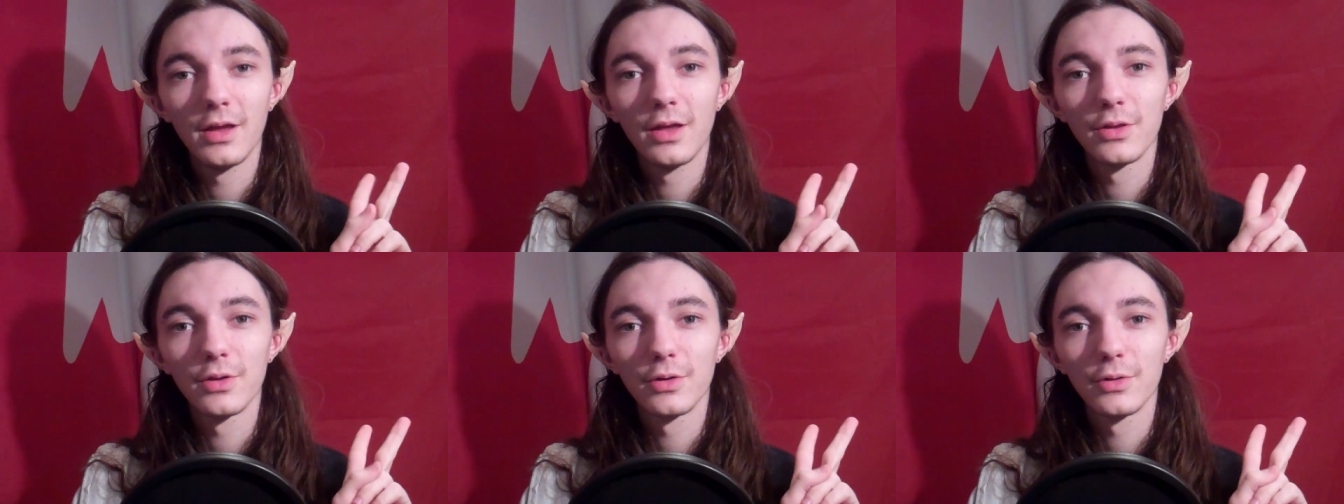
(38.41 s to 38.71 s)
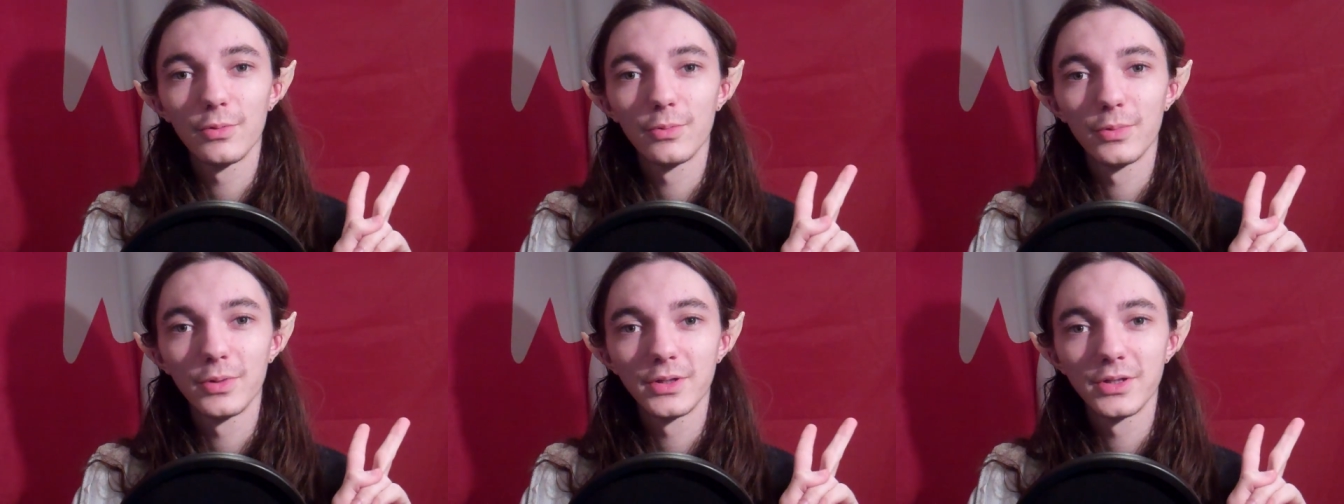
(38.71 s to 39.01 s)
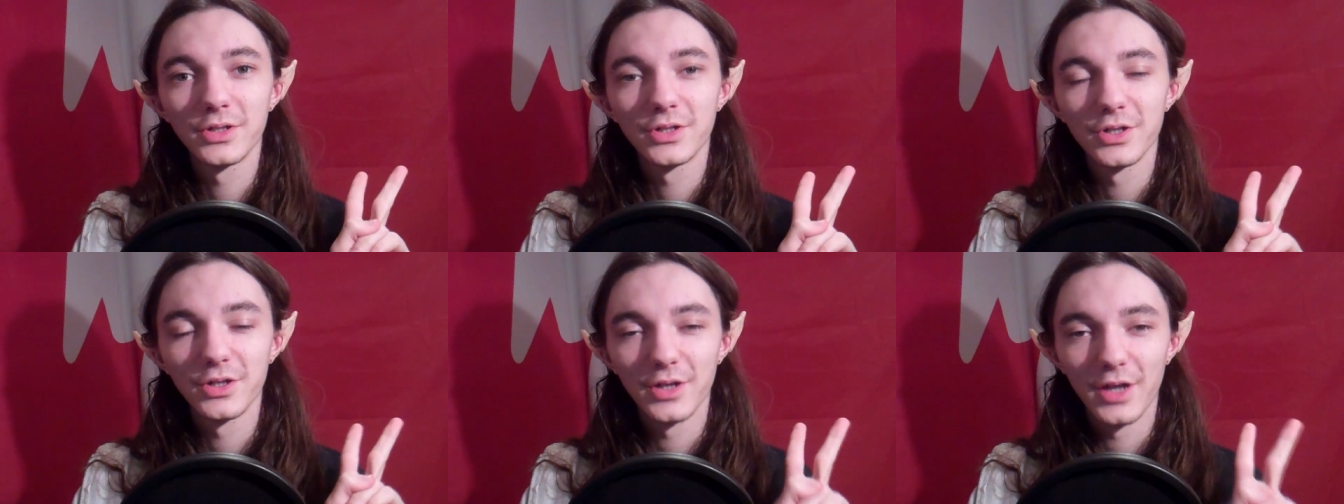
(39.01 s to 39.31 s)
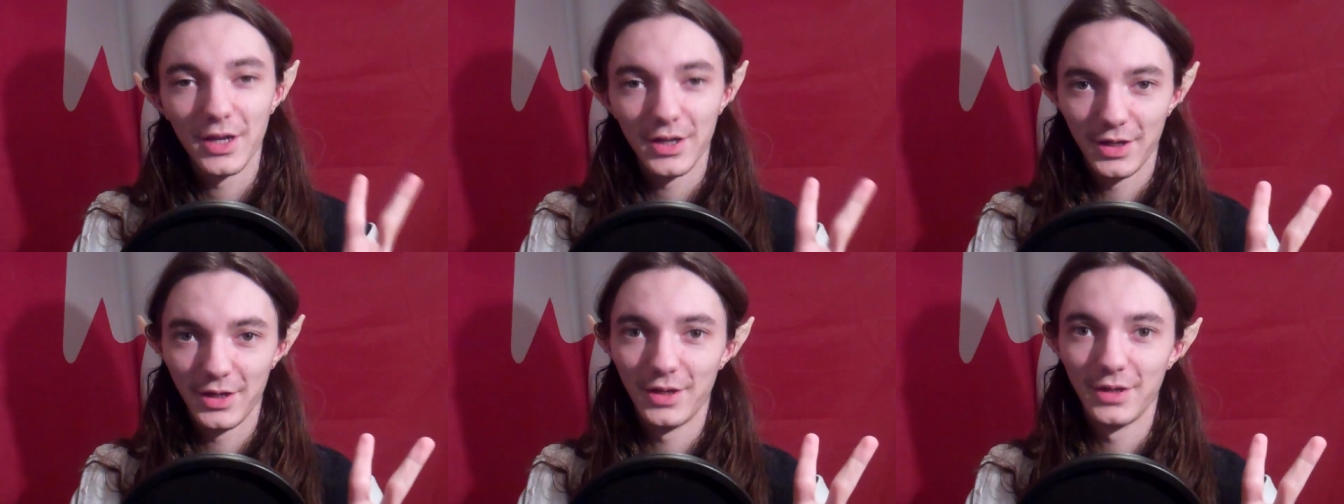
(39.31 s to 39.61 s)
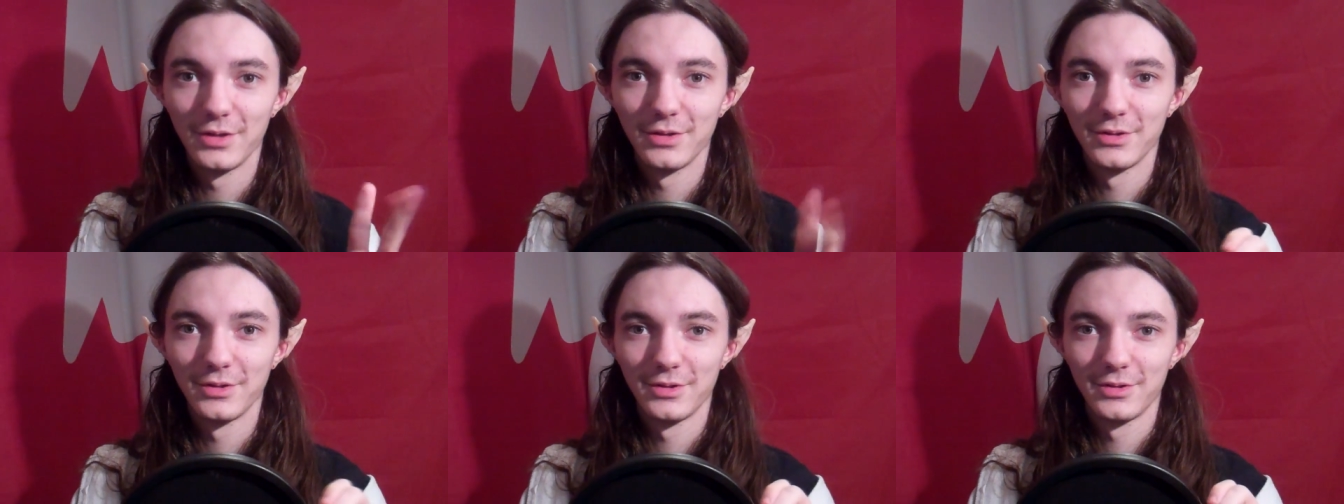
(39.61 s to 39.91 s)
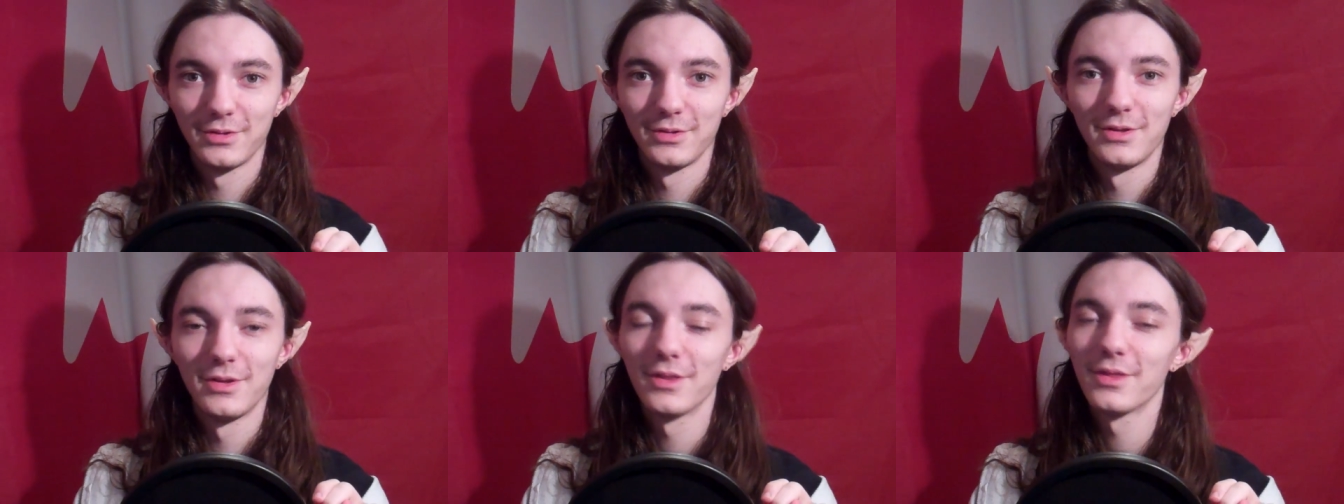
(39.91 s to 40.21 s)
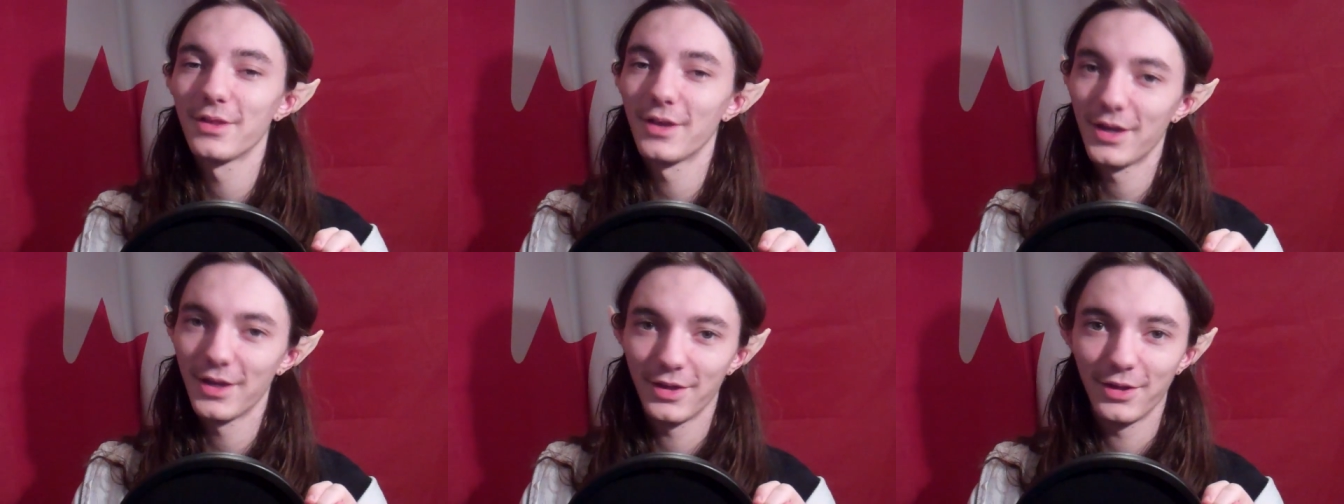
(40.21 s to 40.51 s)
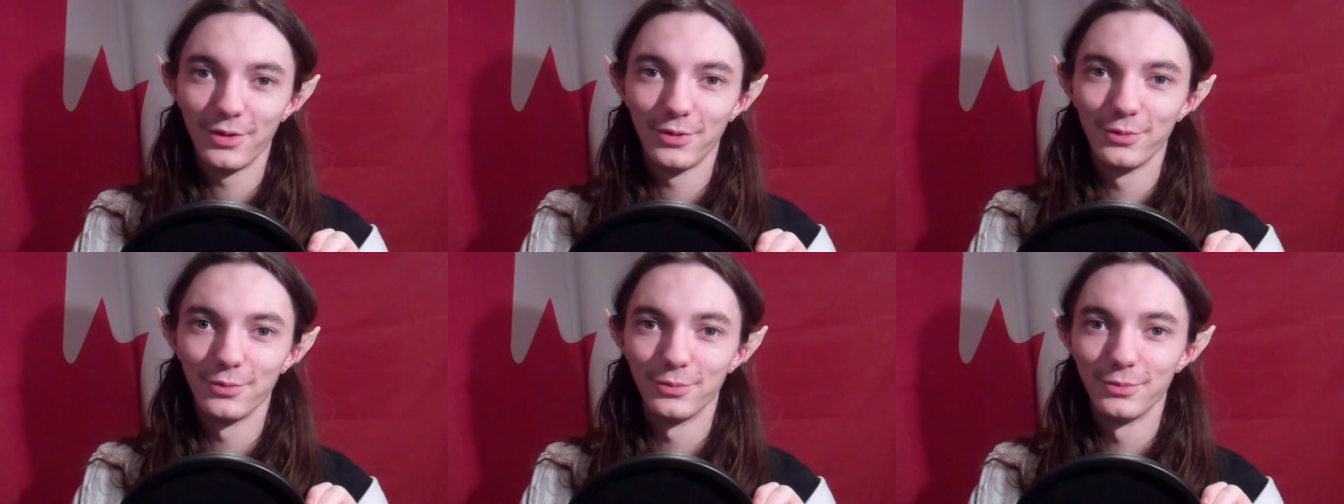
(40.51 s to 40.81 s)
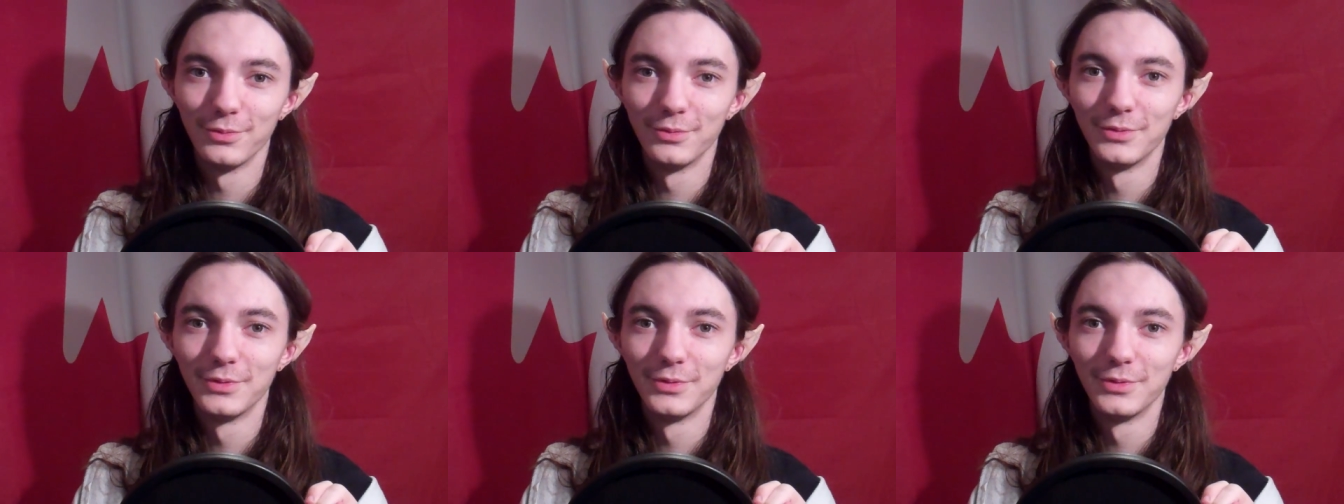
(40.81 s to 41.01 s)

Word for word: other was Shenanigans. Thank you.